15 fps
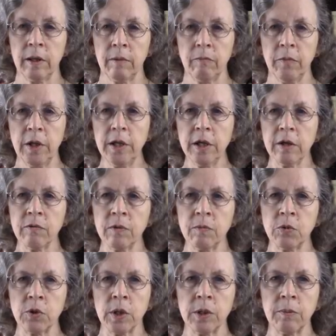Many of them
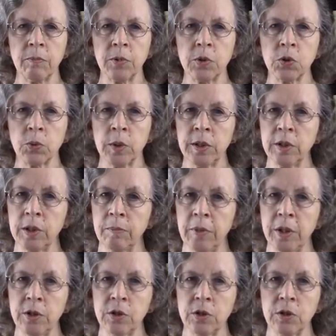try to persuade their
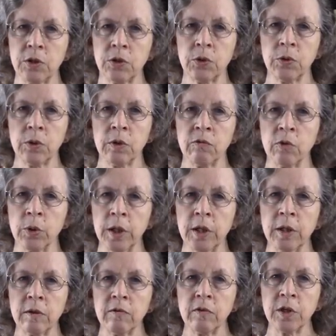patients to
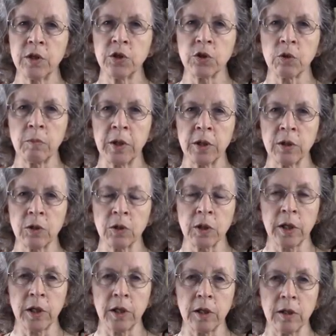avoid conventional medical
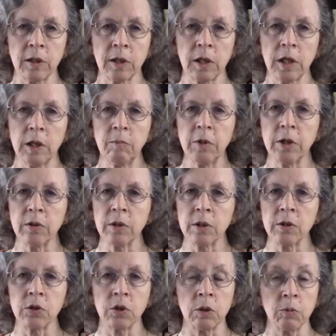care, claiming that
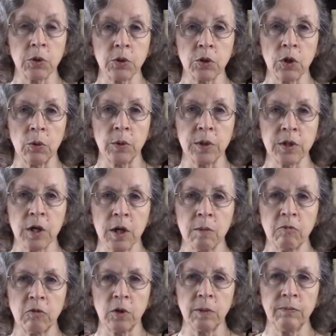it's almost always
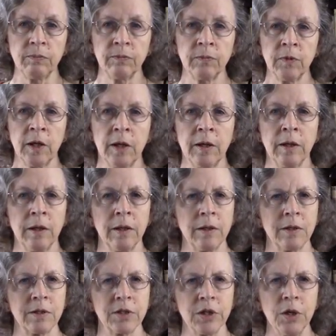harmful.
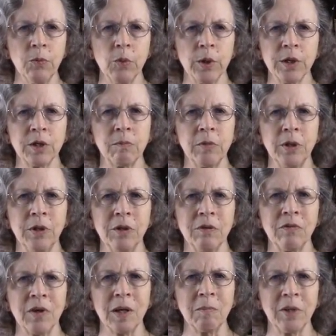Some want to be your
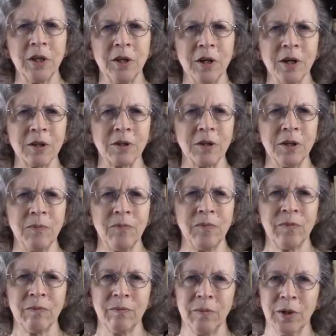family doctor,
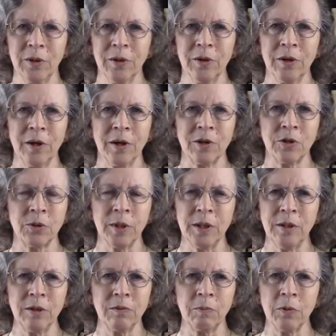but they're not
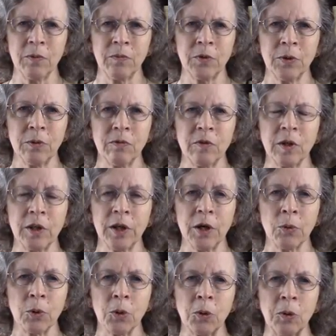trained to, to fill
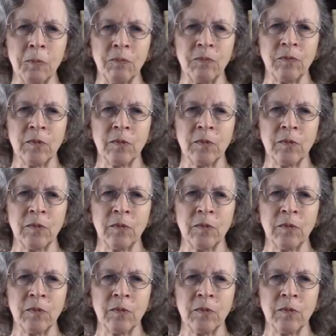that role.